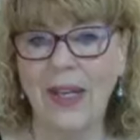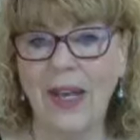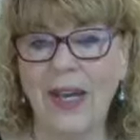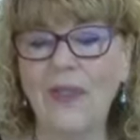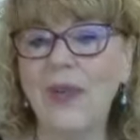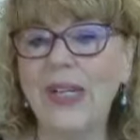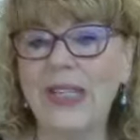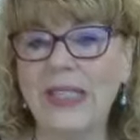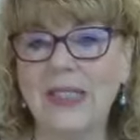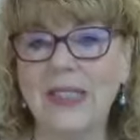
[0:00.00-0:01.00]
I've
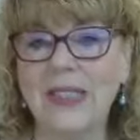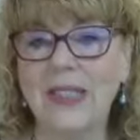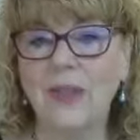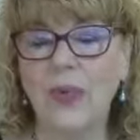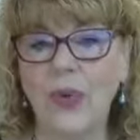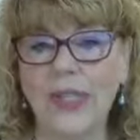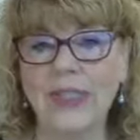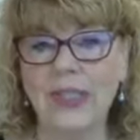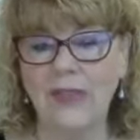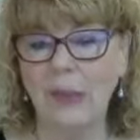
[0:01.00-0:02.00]
released
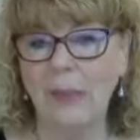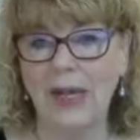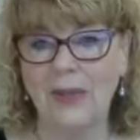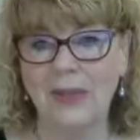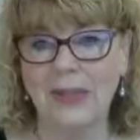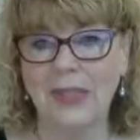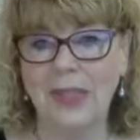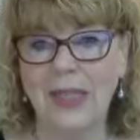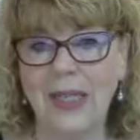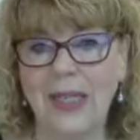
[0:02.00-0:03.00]
47 pounds.
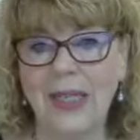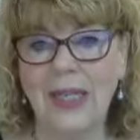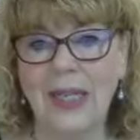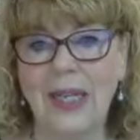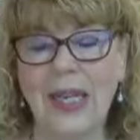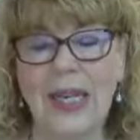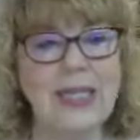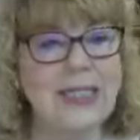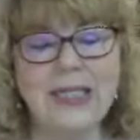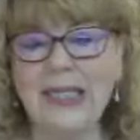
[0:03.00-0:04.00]
And
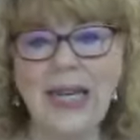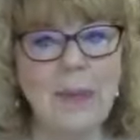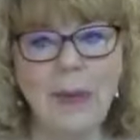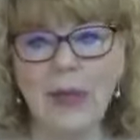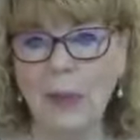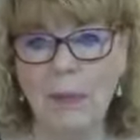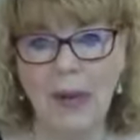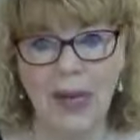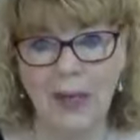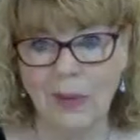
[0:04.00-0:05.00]
it's not about the
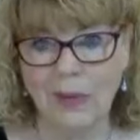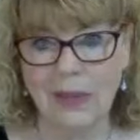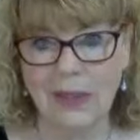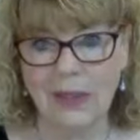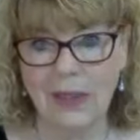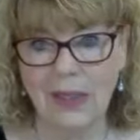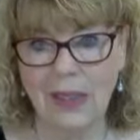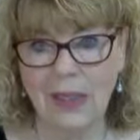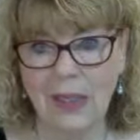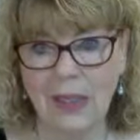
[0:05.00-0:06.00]
pounds.
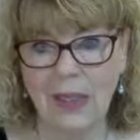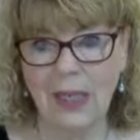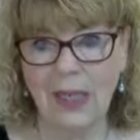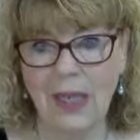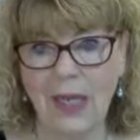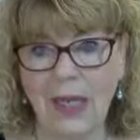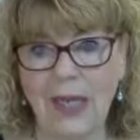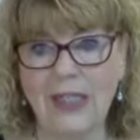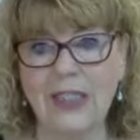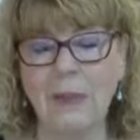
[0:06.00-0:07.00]

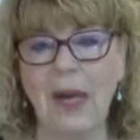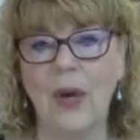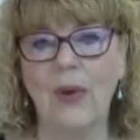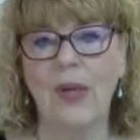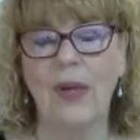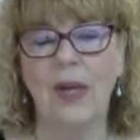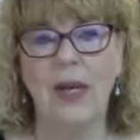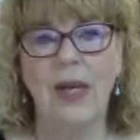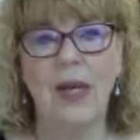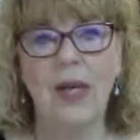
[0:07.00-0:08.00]
It's about
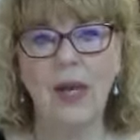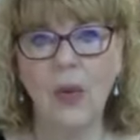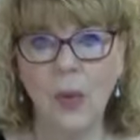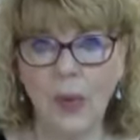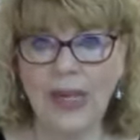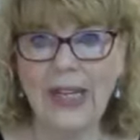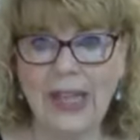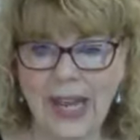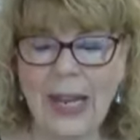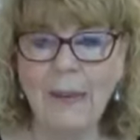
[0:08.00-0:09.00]
when it
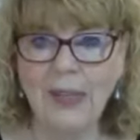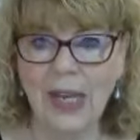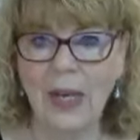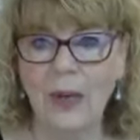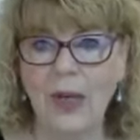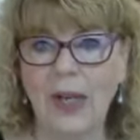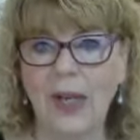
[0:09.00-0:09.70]
came down